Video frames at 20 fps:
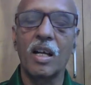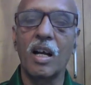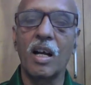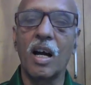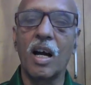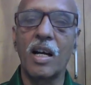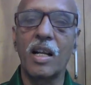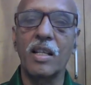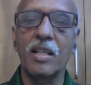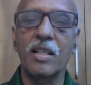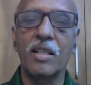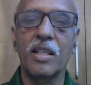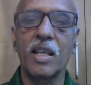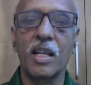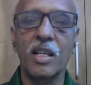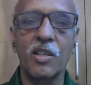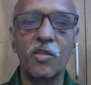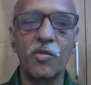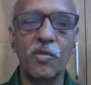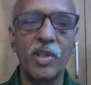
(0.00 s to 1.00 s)
Goddess
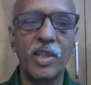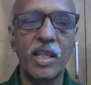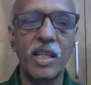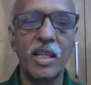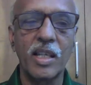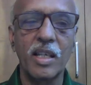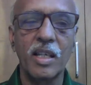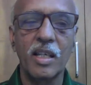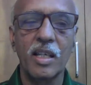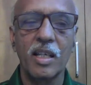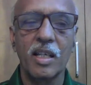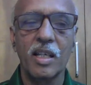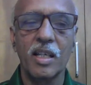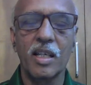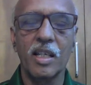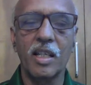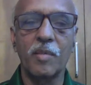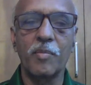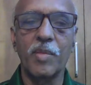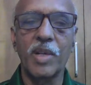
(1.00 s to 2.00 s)
Saraswati
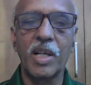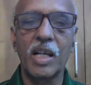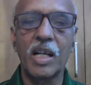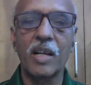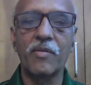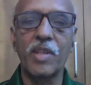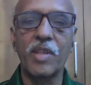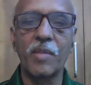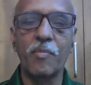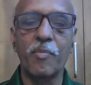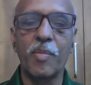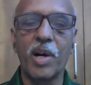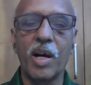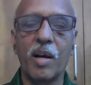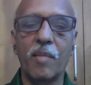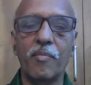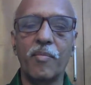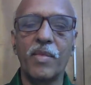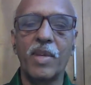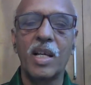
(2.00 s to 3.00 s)
in the middle of the
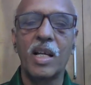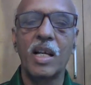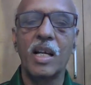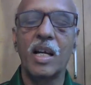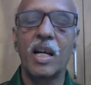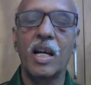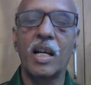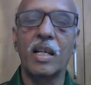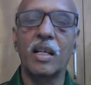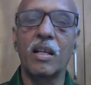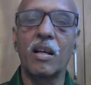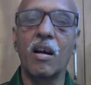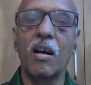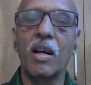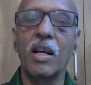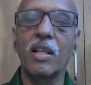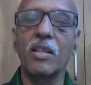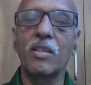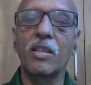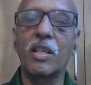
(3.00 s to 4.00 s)
palm, and
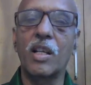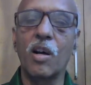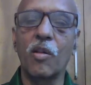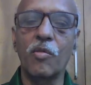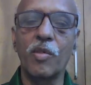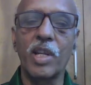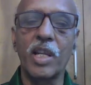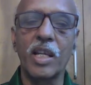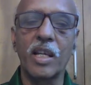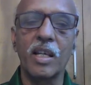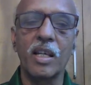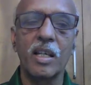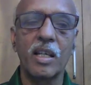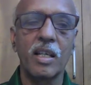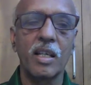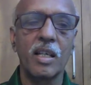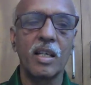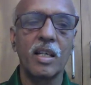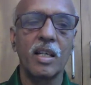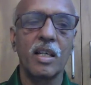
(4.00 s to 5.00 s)
Goddess Gauri
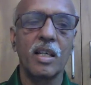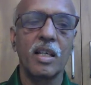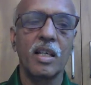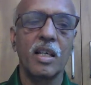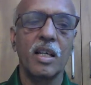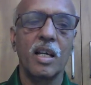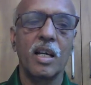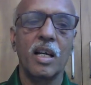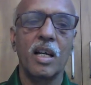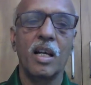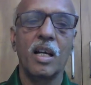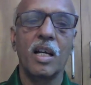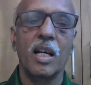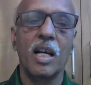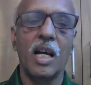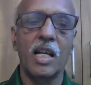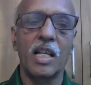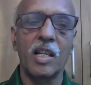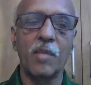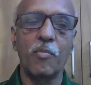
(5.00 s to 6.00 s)

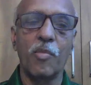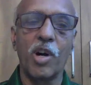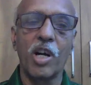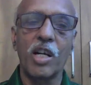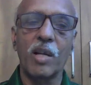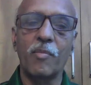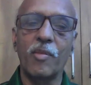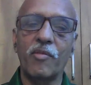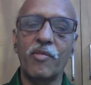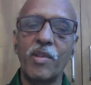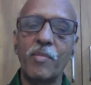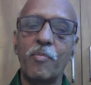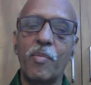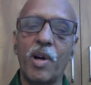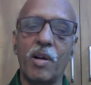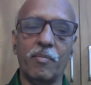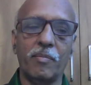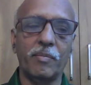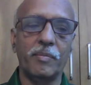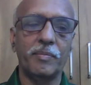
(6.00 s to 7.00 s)
at the bottom of the
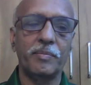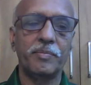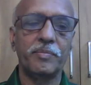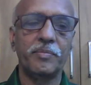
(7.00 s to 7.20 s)
palm.